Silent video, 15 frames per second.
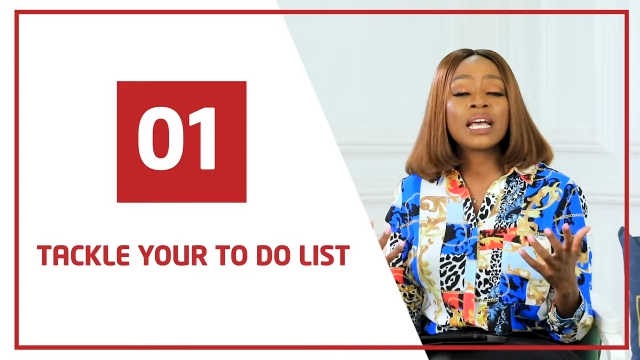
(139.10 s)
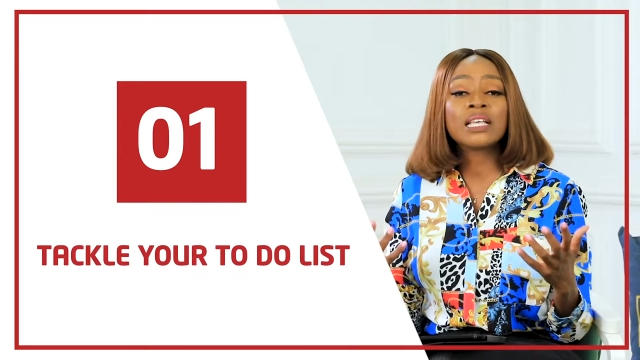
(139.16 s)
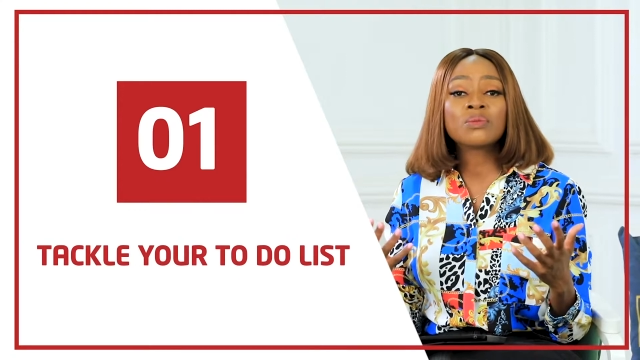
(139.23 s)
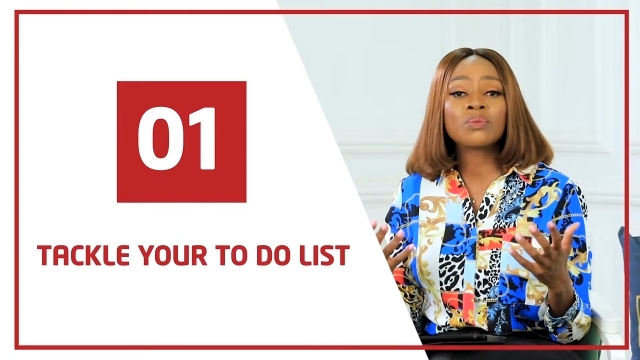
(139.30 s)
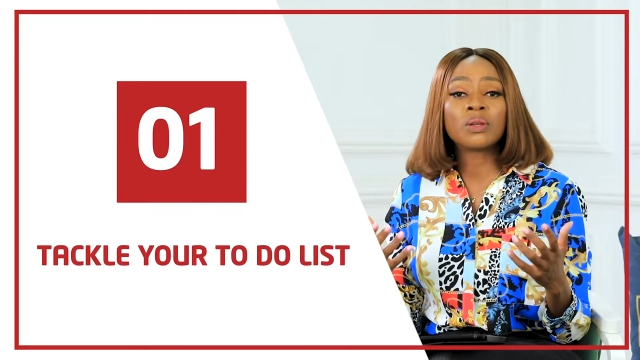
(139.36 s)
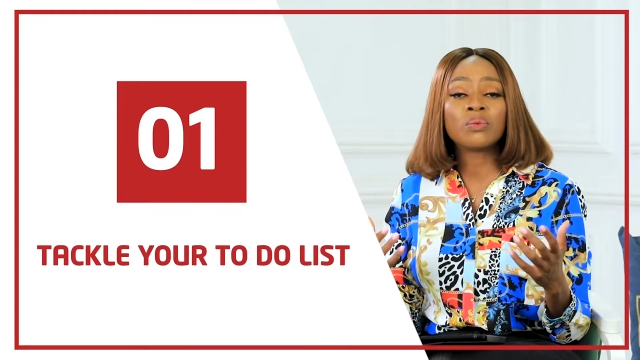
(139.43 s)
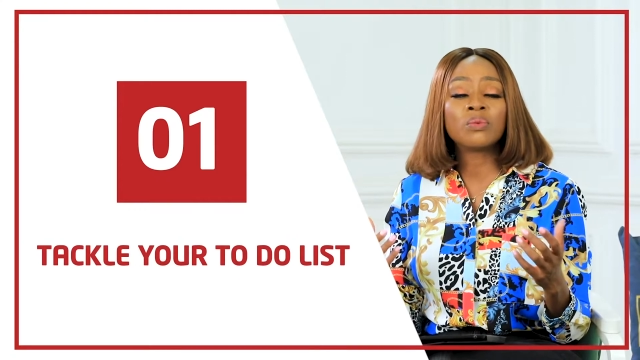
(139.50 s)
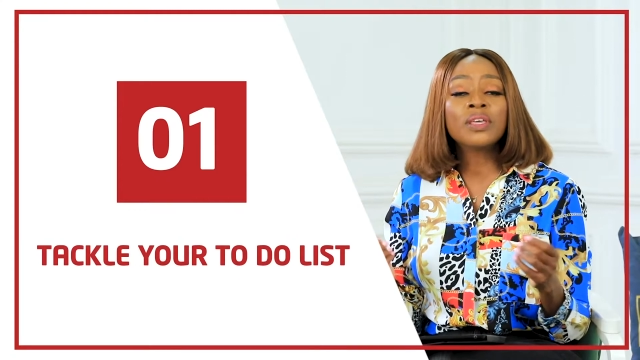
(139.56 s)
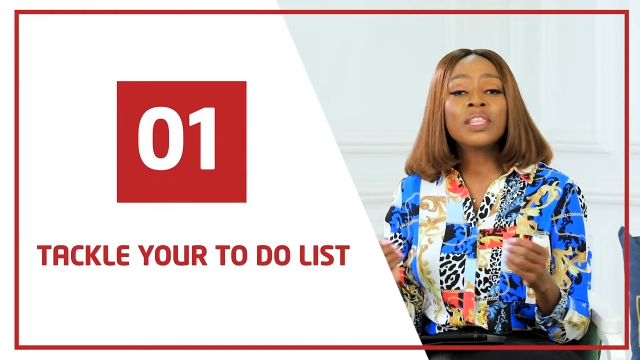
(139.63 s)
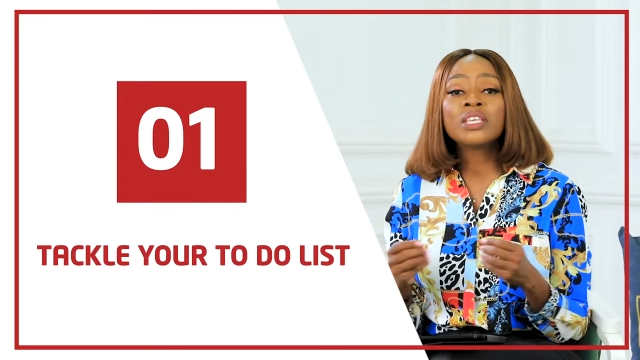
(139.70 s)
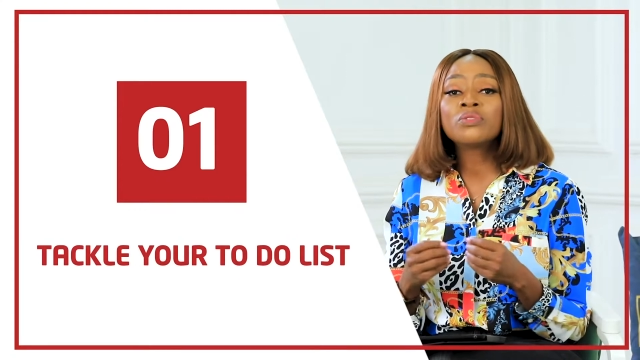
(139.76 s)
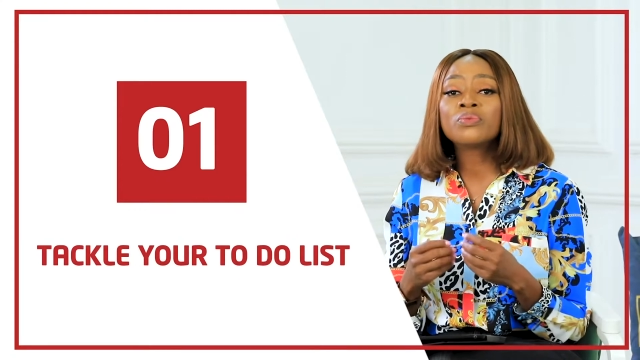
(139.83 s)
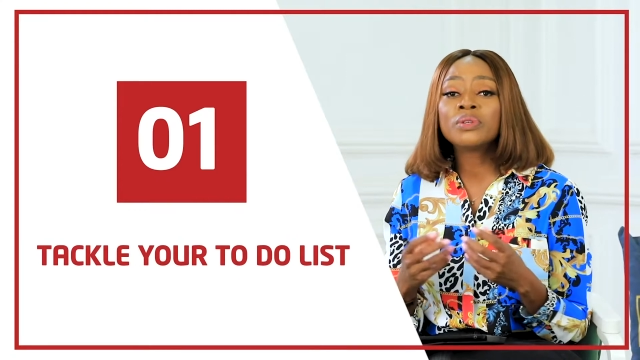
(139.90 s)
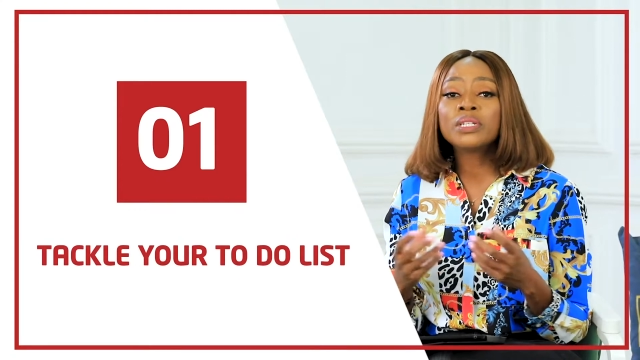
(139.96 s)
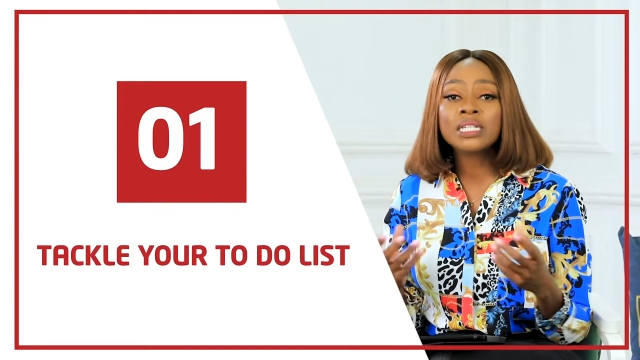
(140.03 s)
has one, whether
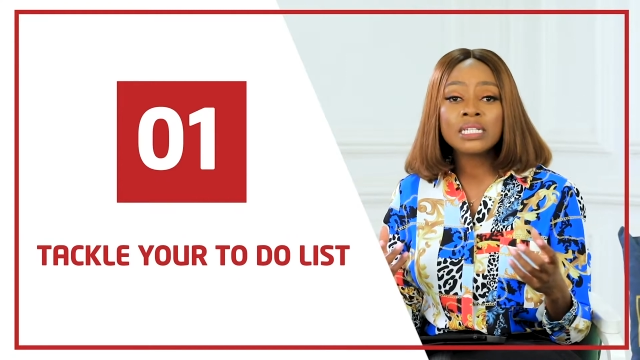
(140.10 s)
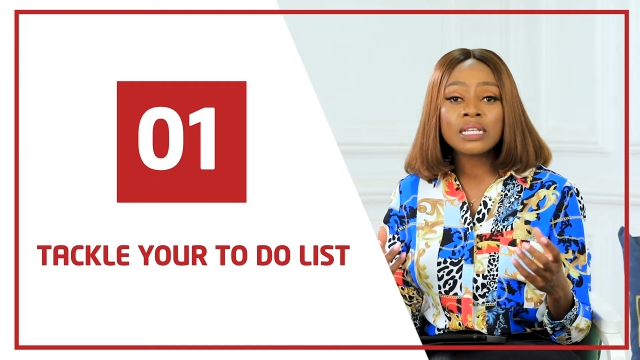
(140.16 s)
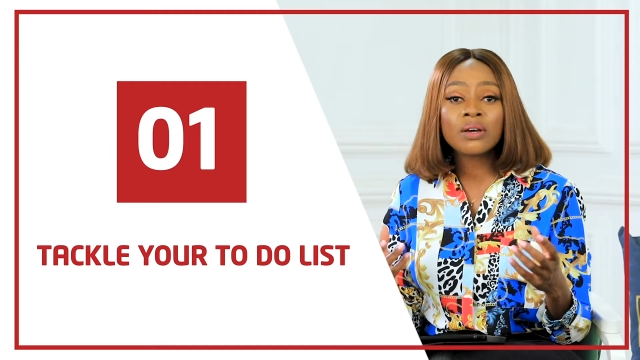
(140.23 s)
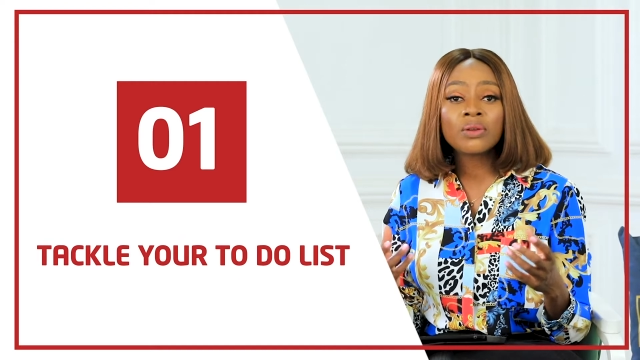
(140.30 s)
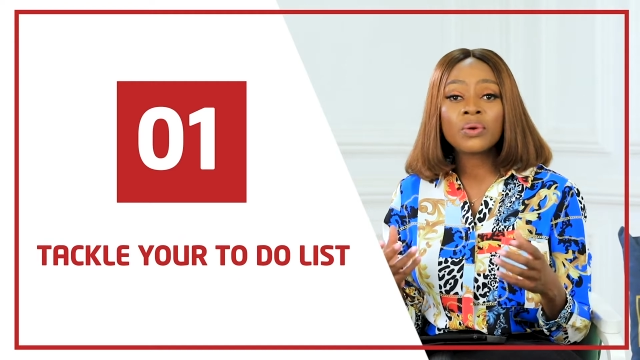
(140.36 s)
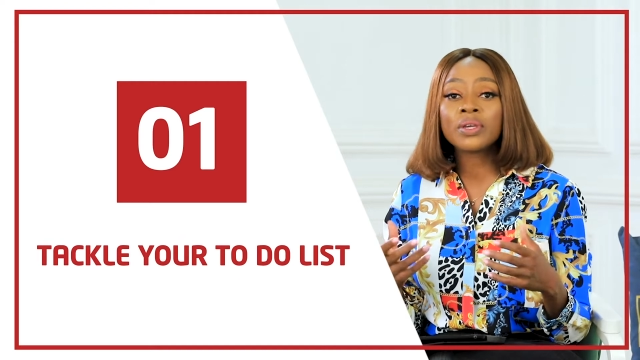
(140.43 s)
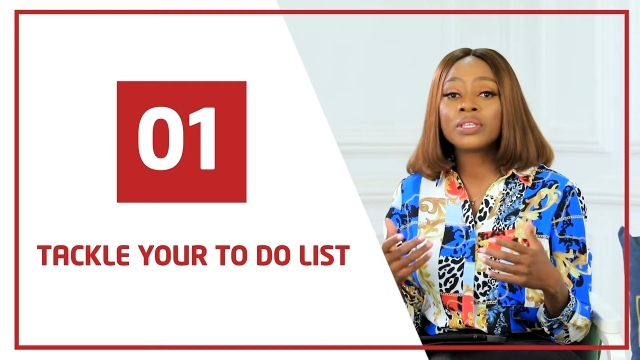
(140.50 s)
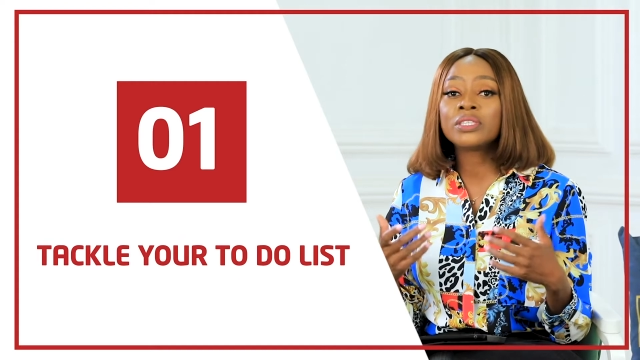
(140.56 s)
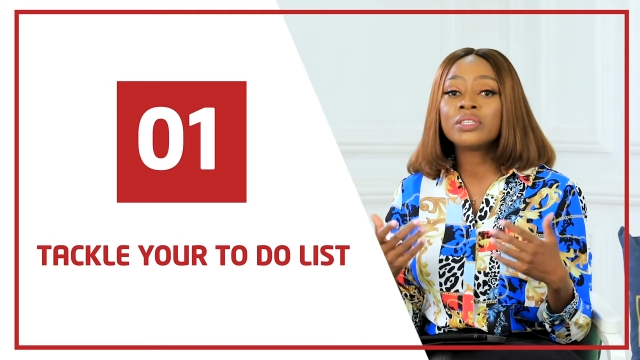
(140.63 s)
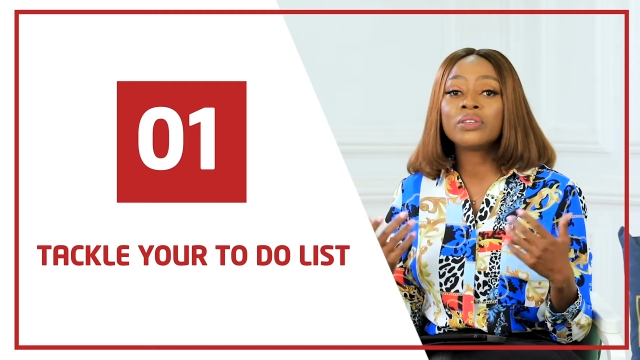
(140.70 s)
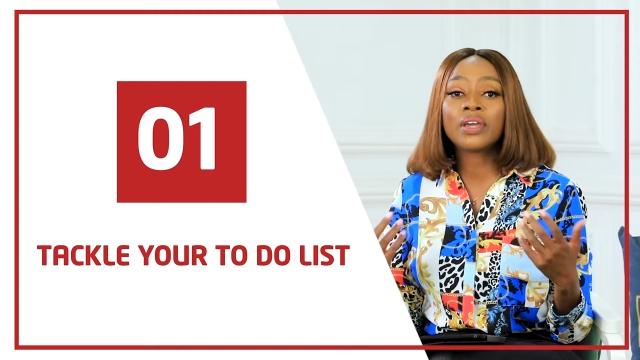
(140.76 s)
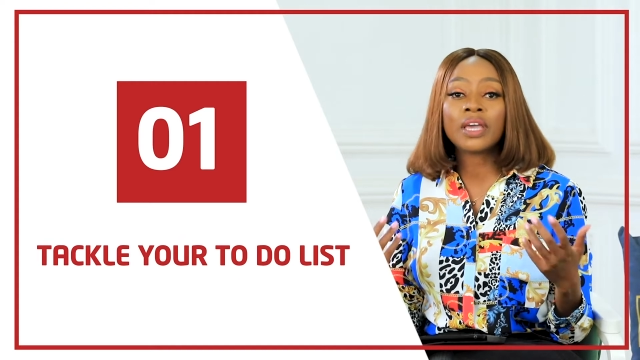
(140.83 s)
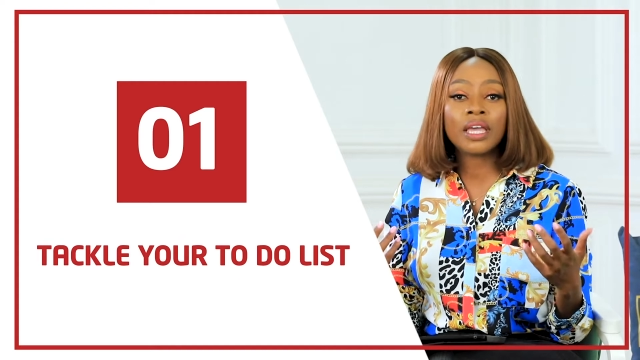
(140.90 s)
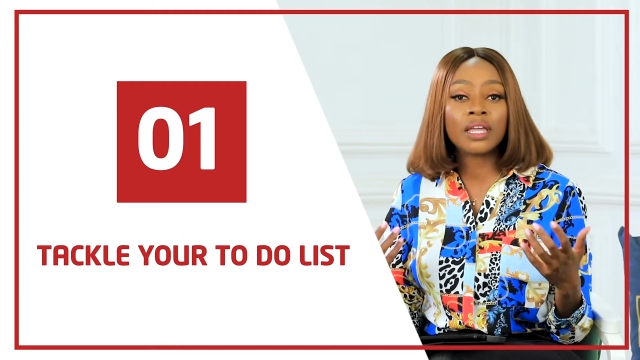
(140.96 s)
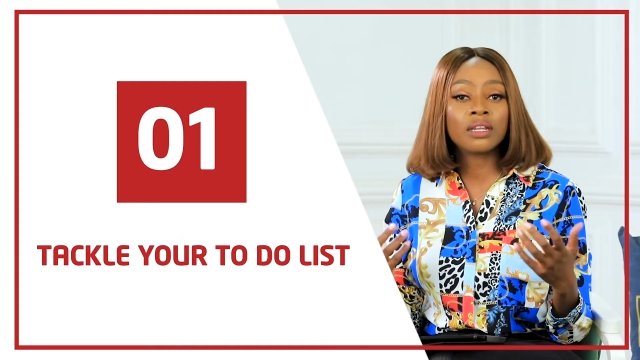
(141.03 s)
it's written down or it's in
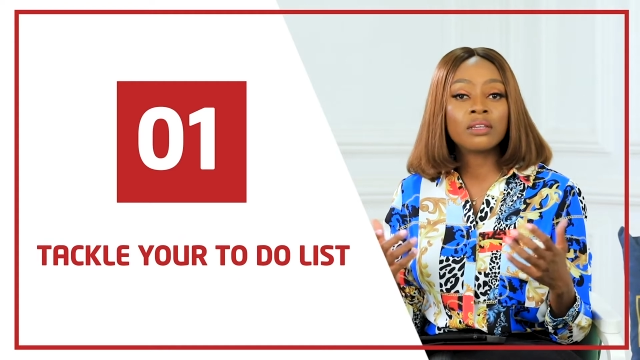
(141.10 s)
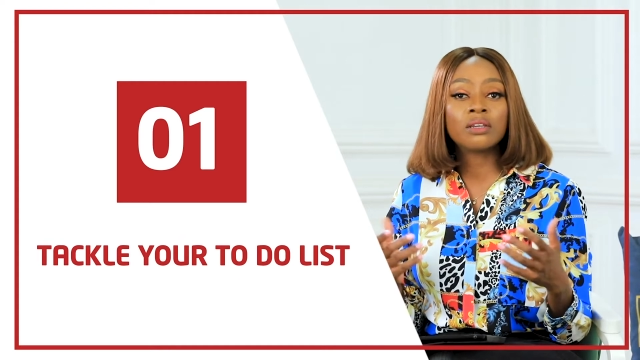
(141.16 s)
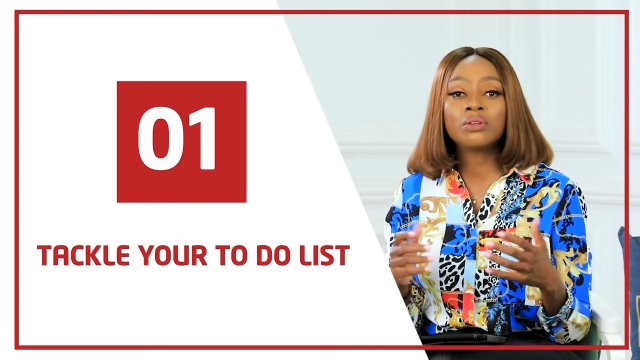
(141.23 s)
your head.